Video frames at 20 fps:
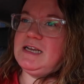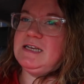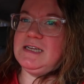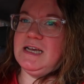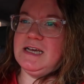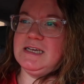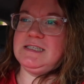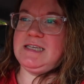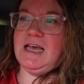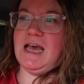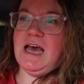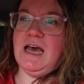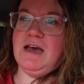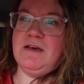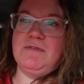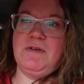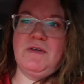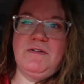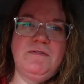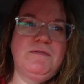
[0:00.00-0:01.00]
does
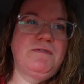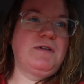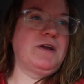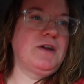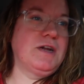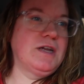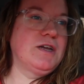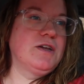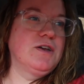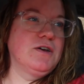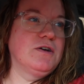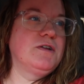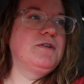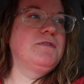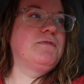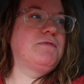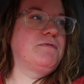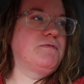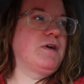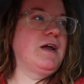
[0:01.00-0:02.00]
have a very good
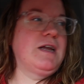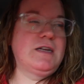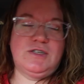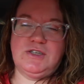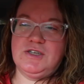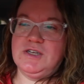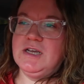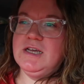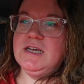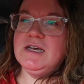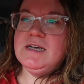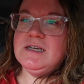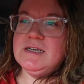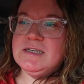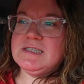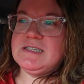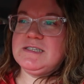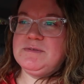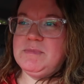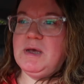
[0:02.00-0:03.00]
fresh
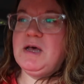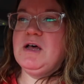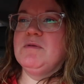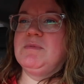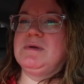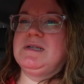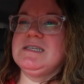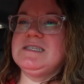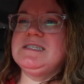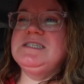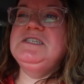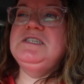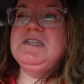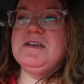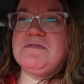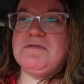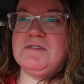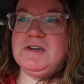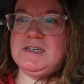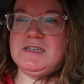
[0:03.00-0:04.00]
smell, but it's
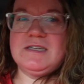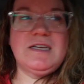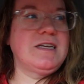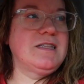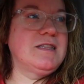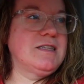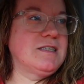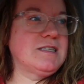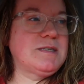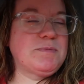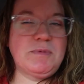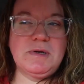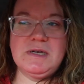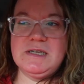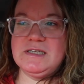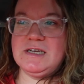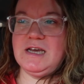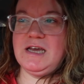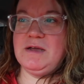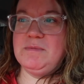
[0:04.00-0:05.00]
different in the
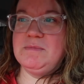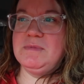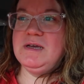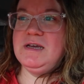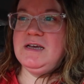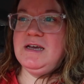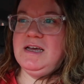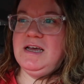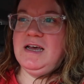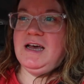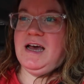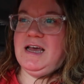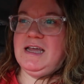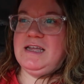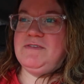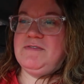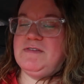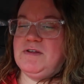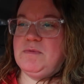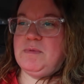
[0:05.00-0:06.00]
springtime. I
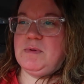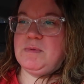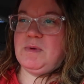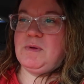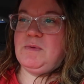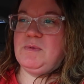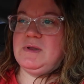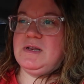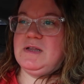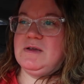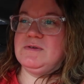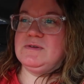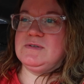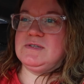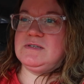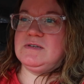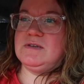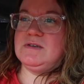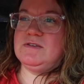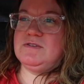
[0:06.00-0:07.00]
even opened my windows
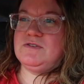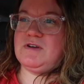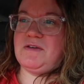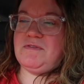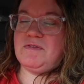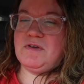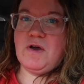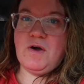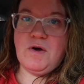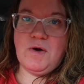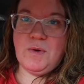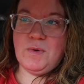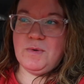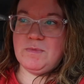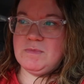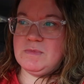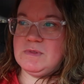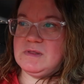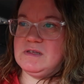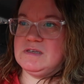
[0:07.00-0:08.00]
driving
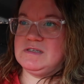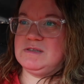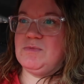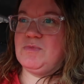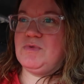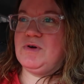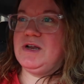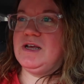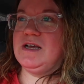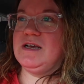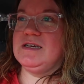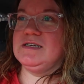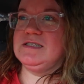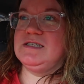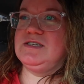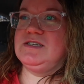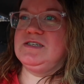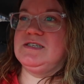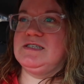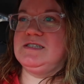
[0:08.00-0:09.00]
home this morning because
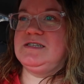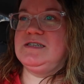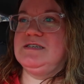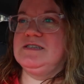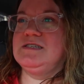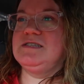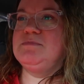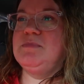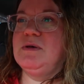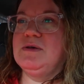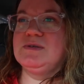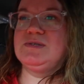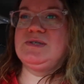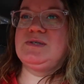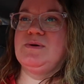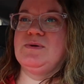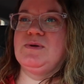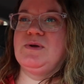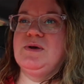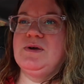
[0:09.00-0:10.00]
it just smells
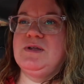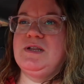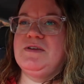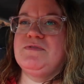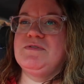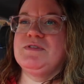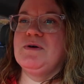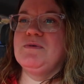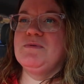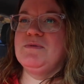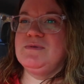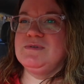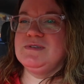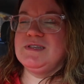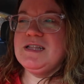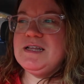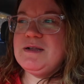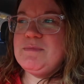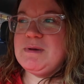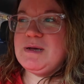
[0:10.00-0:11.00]
so good, even though it was a
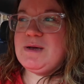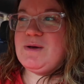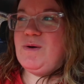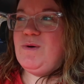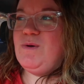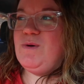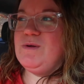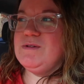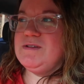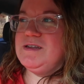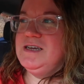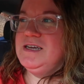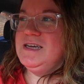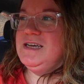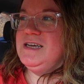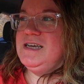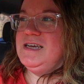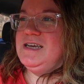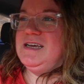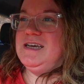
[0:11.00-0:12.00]
little bit cold.
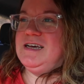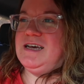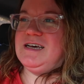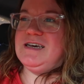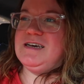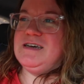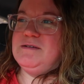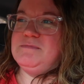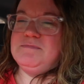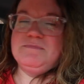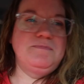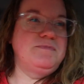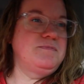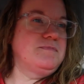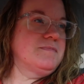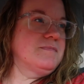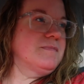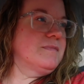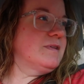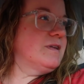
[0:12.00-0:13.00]

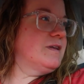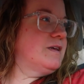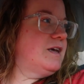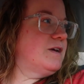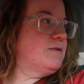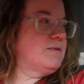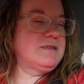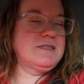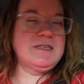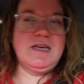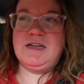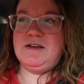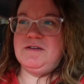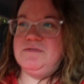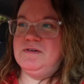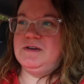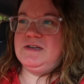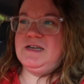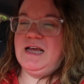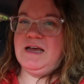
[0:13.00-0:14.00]
Um, it's kind of
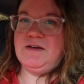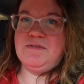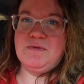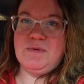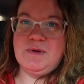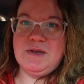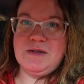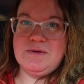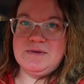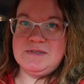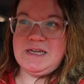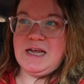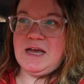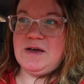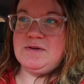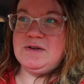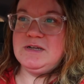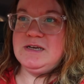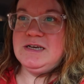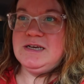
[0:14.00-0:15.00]
fun to have the windows
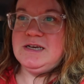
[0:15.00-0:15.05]
down.